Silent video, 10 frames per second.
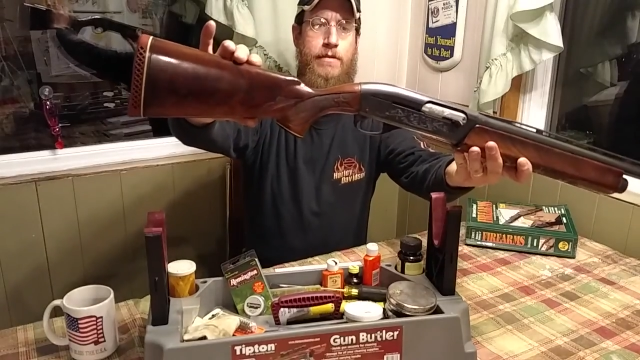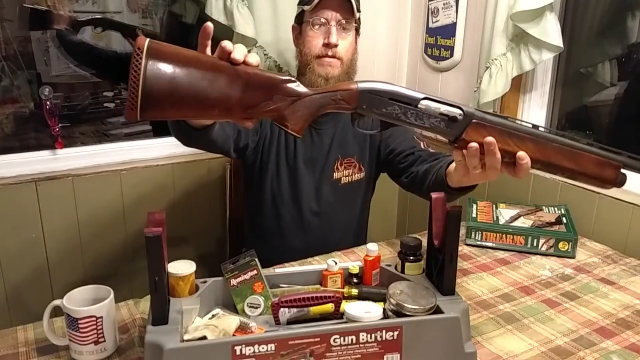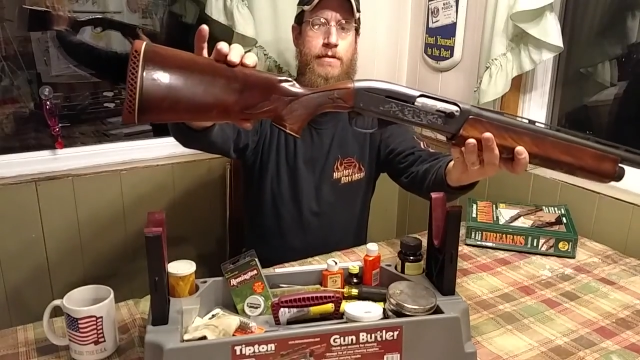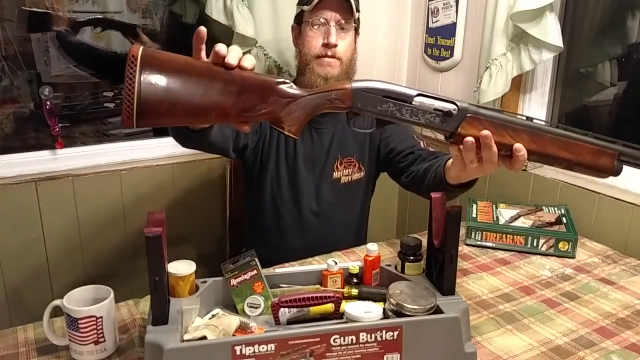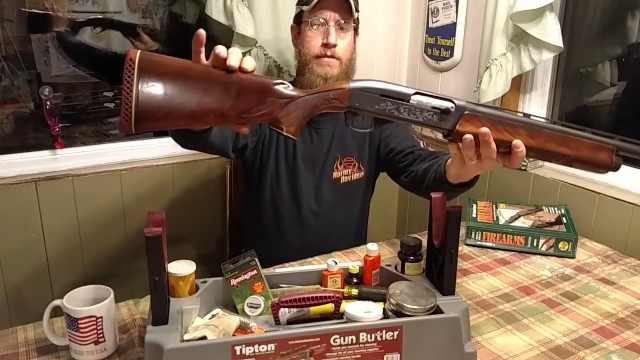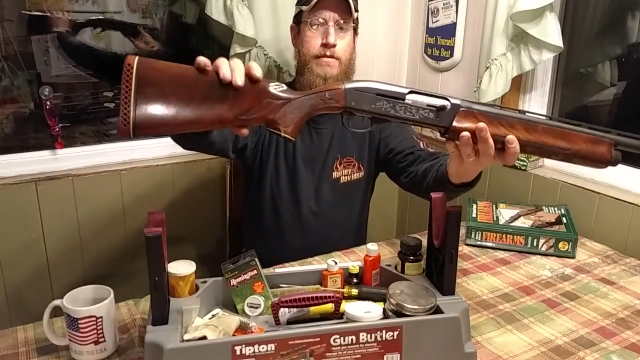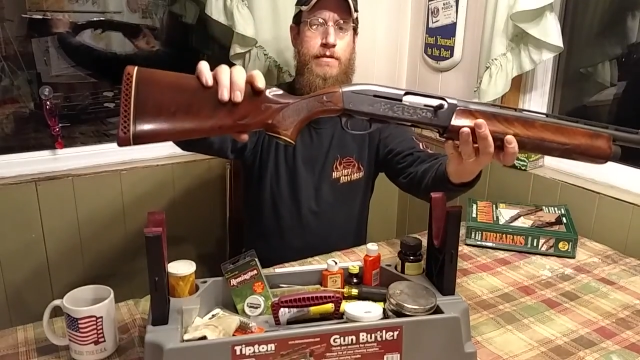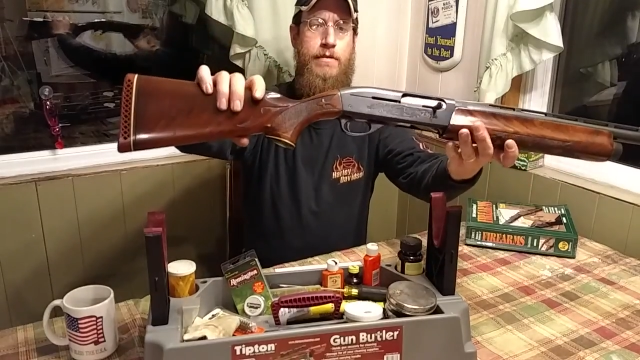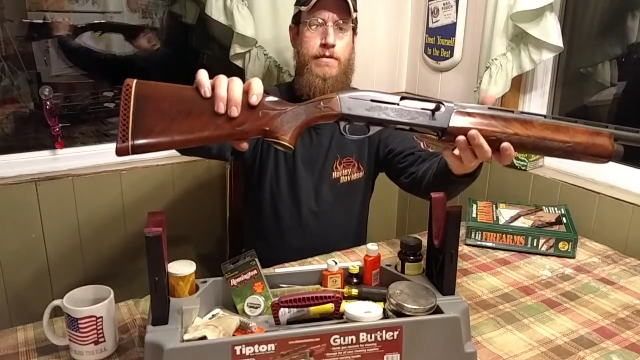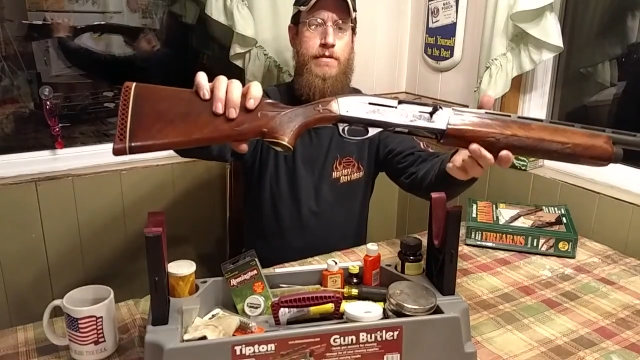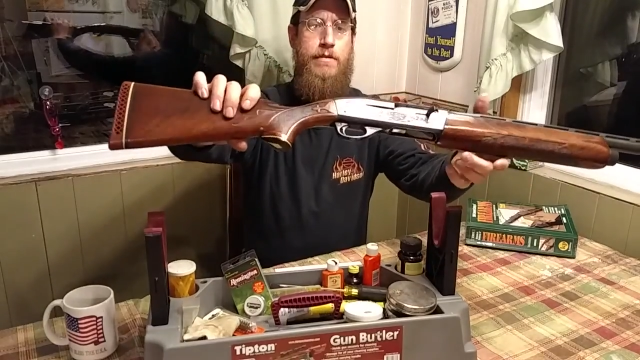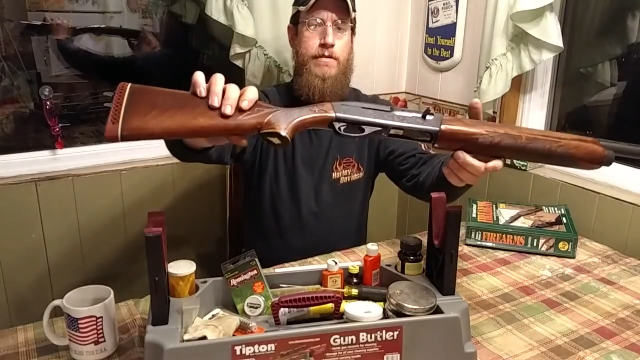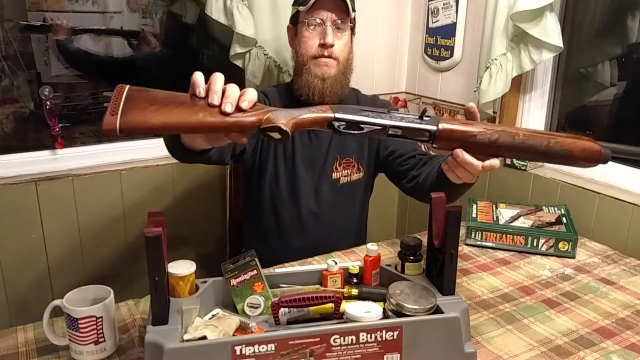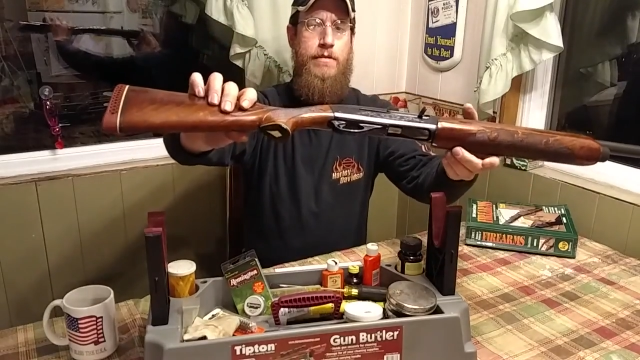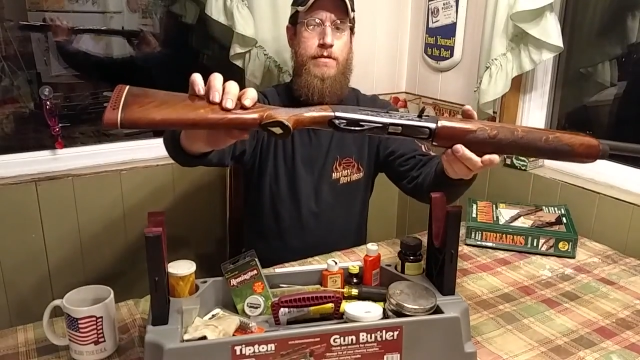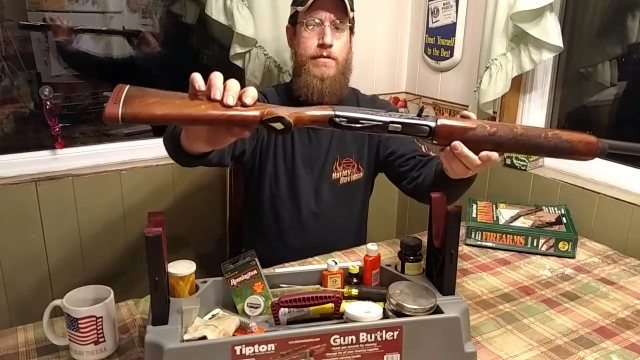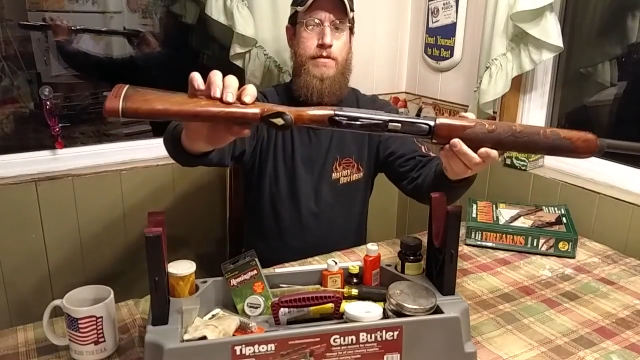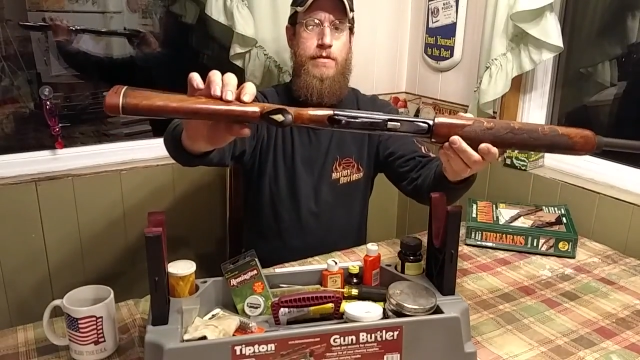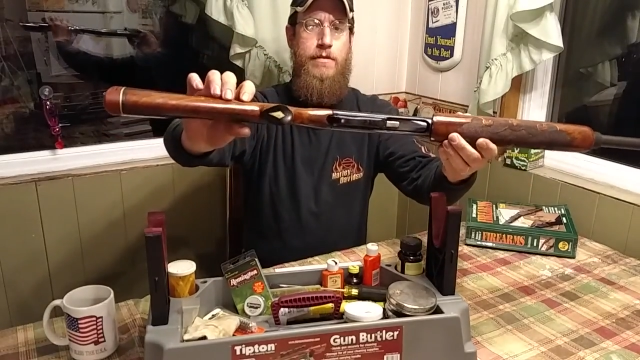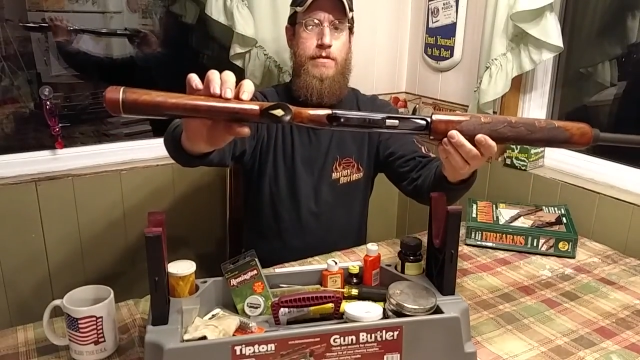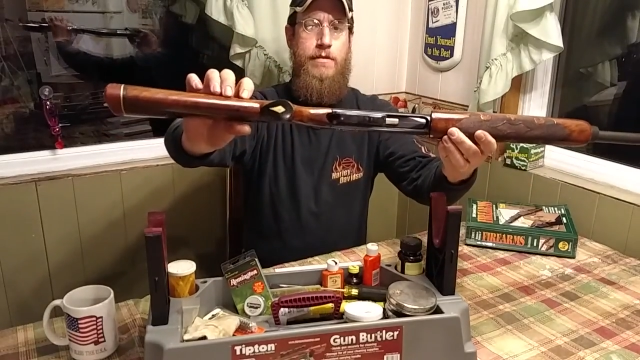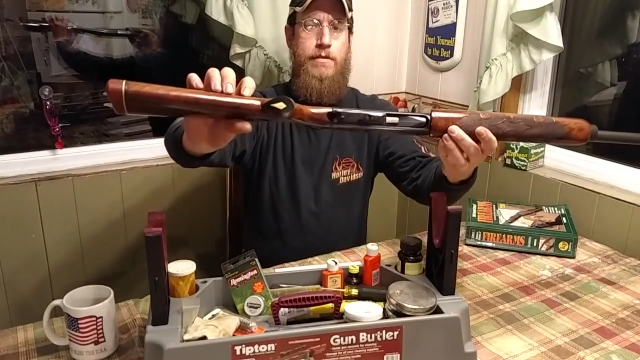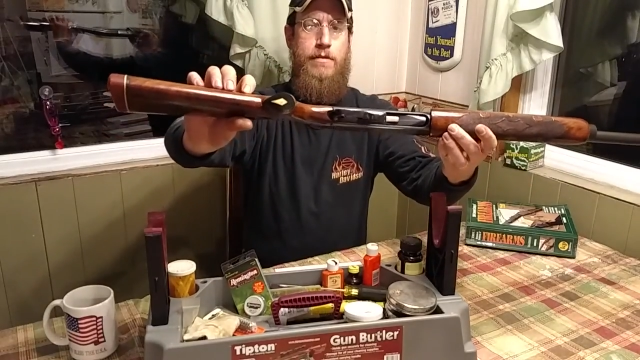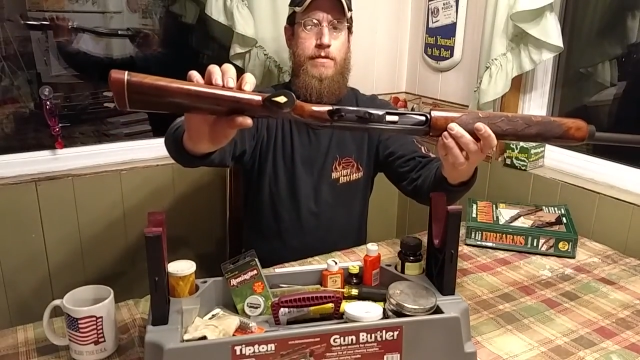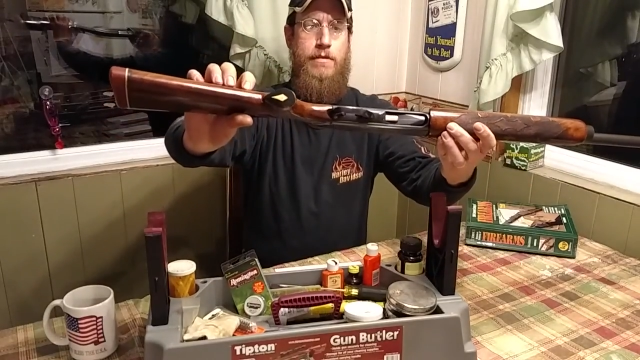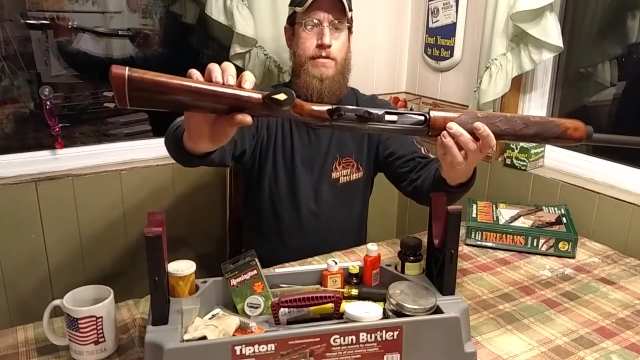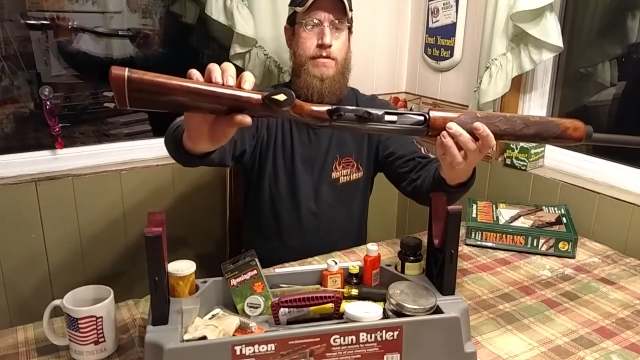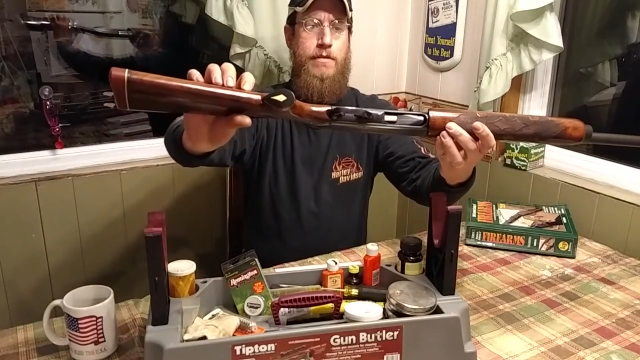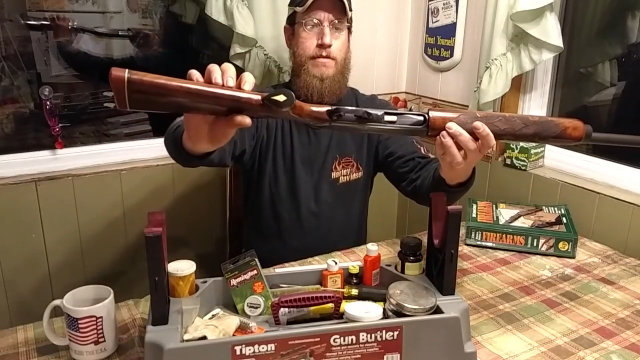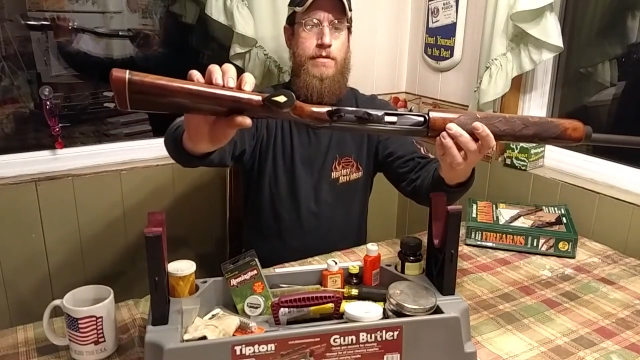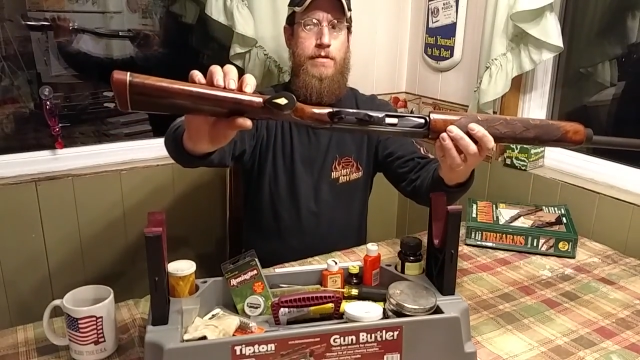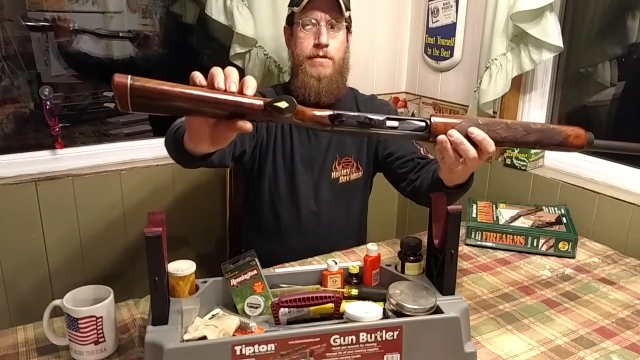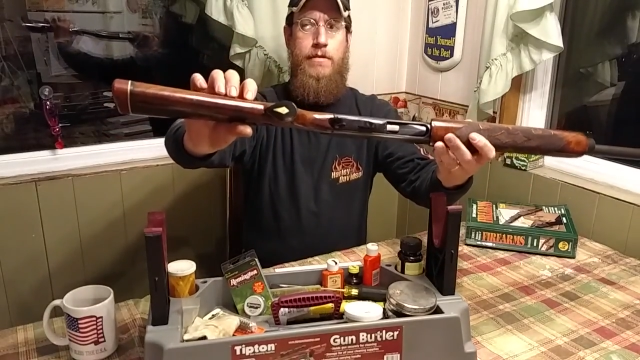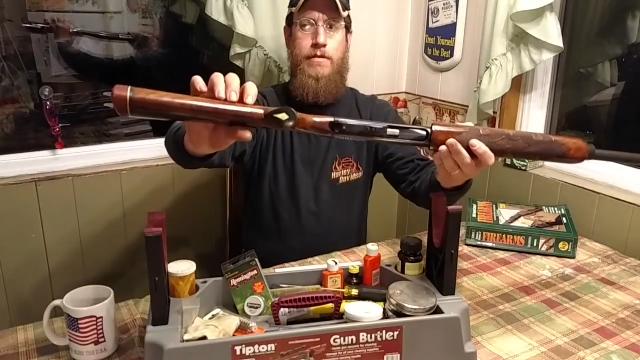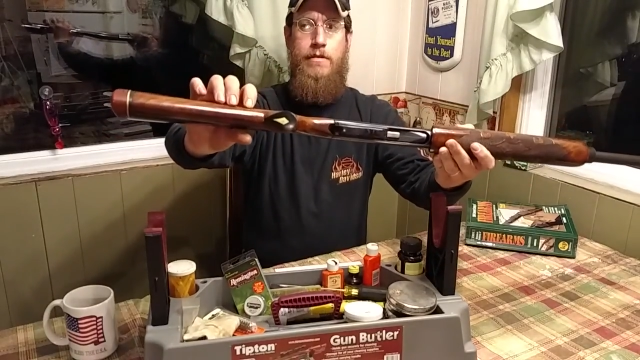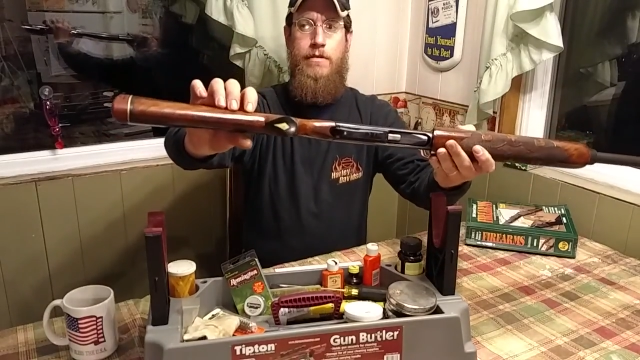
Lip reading: [no speech]